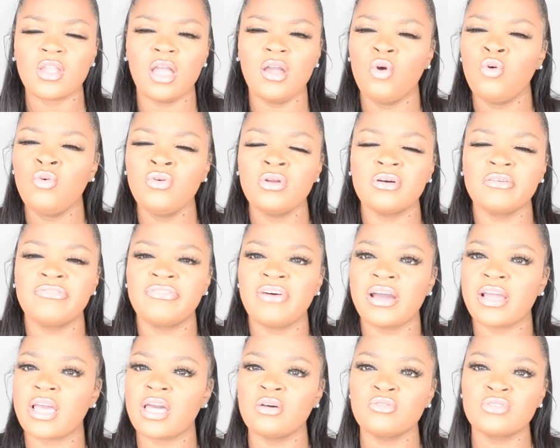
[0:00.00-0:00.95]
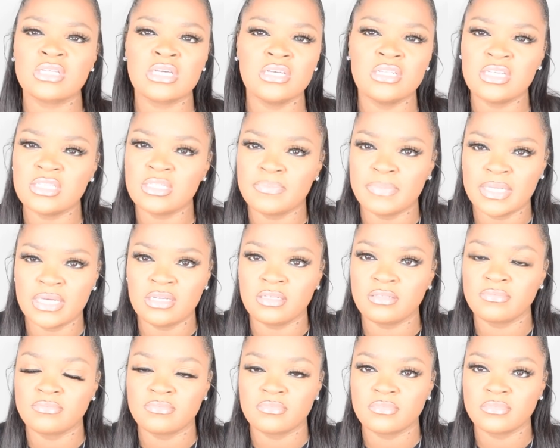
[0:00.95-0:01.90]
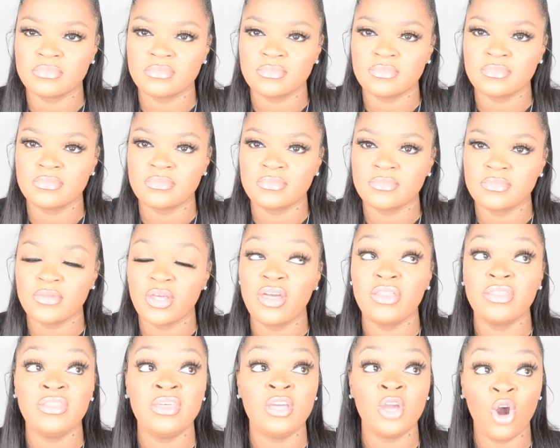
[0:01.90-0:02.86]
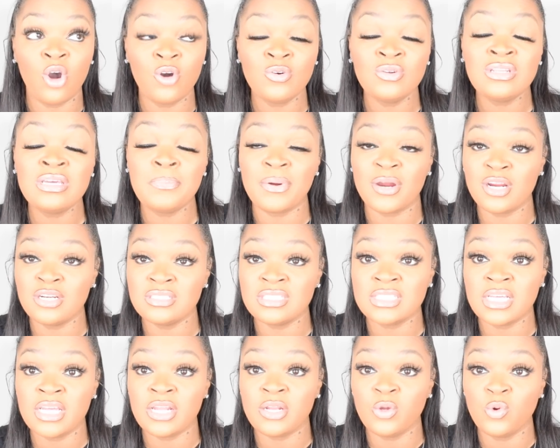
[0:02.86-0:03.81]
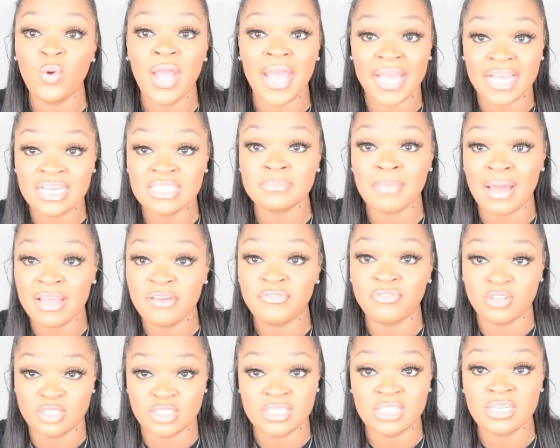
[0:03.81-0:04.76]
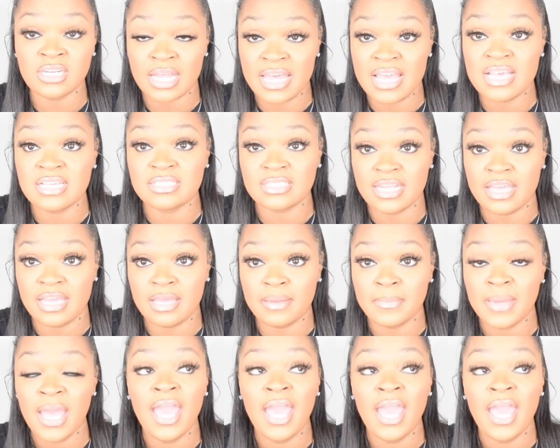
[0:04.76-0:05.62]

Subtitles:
who the fuck else could this be? The only person who has my first and last name